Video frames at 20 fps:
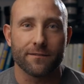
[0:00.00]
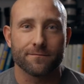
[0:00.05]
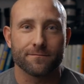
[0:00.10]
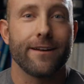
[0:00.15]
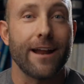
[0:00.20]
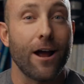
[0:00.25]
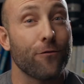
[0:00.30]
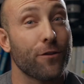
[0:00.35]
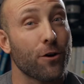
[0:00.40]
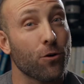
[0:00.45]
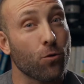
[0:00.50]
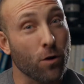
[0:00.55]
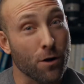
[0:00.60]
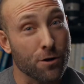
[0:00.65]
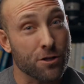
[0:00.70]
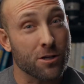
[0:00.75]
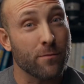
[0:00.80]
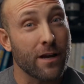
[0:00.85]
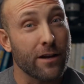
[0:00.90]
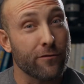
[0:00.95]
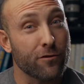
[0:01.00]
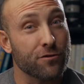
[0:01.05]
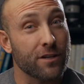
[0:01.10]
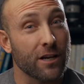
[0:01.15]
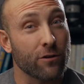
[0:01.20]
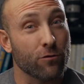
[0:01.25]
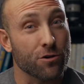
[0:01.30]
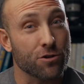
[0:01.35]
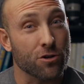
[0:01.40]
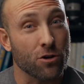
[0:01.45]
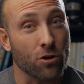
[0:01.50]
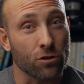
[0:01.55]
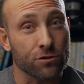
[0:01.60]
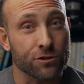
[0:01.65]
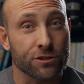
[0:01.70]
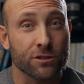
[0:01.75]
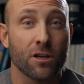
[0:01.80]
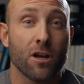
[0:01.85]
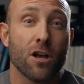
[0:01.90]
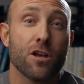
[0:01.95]
Now, there were some interesting
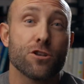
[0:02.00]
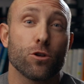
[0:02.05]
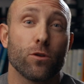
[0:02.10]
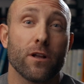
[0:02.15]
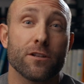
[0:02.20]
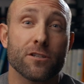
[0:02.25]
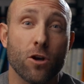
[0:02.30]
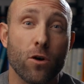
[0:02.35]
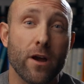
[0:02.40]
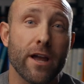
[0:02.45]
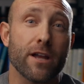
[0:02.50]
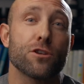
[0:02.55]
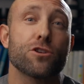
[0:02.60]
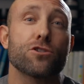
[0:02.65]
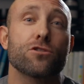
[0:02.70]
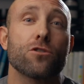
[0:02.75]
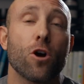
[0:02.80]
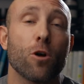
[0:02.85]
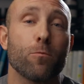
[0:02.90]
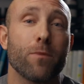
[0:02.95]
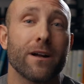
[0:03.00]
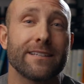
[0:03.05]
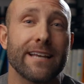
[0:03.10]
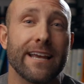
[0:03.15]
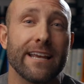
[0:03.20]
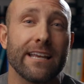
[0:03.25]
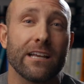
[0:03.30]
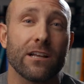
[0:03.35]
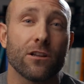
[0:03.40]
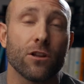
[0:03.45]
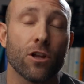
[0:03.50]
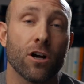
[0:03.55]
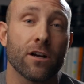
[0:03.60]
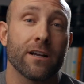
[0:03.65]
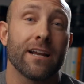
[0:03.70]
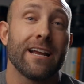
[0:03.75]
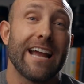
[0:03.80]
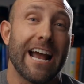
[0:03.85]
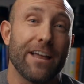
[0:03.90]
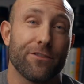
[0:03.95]
results, so let's go ahead and start by taking a
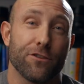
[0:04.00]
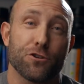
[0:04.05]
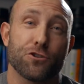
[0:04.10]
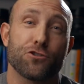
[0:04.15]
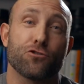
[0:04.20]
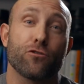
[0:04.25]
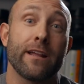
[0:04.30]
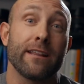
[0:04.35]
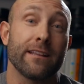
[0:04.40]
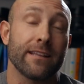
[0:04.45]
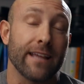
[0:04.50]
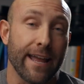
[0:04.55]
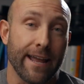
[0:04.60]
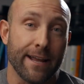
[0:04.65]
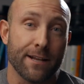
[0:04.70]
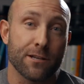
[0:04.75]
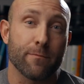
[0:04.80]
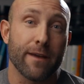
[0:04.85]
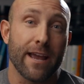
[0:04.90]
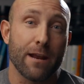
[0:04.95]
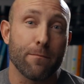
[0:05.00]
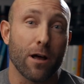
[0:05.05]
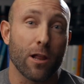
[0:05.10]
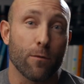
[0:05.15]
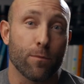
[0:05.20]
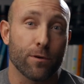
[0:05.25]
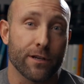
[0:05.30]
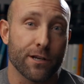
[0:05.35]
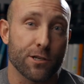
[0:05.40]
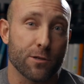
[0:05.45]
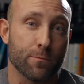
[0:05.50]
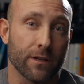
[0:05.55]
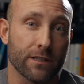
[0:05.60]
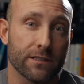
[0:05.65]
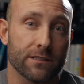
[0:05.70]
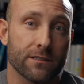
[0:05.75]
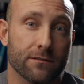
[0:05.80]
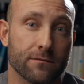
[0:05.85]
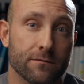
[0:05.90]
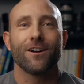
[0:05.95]
look at the strength gains made by the
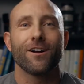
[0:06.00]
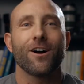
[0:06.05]
participants.